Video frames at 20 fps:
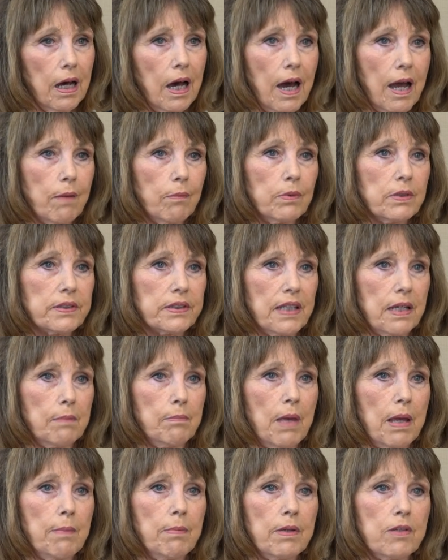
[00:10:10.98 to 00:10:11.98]
I would say
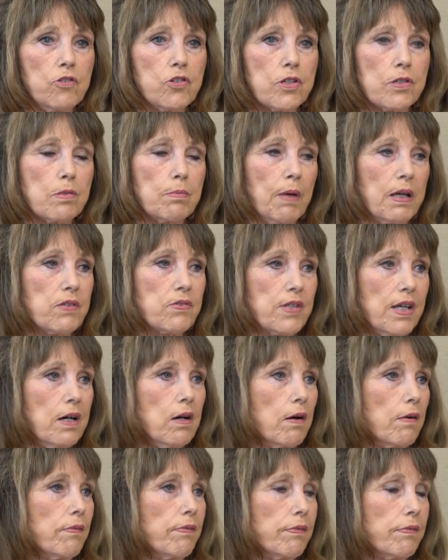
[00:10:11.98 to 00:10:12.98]
maybe just
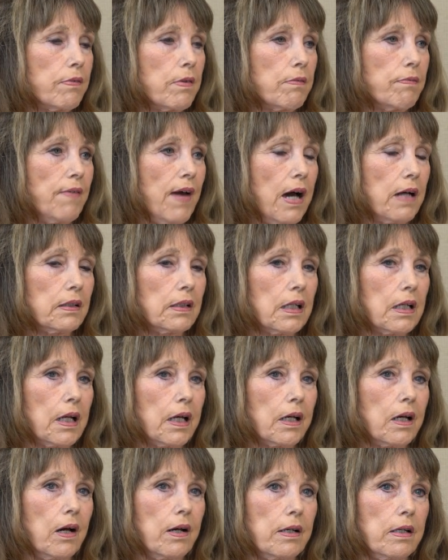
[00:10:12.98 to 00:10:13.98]
myself. The fact that
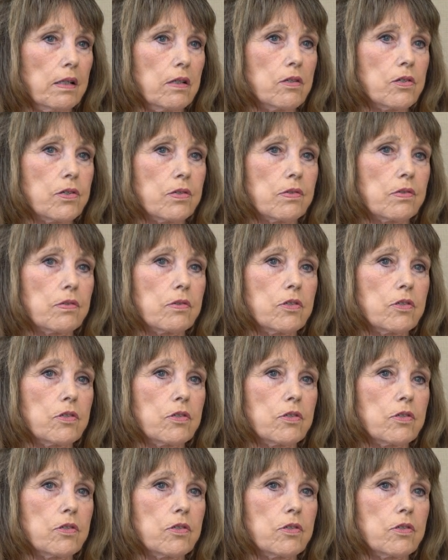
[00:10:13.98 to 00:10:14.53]
I got into,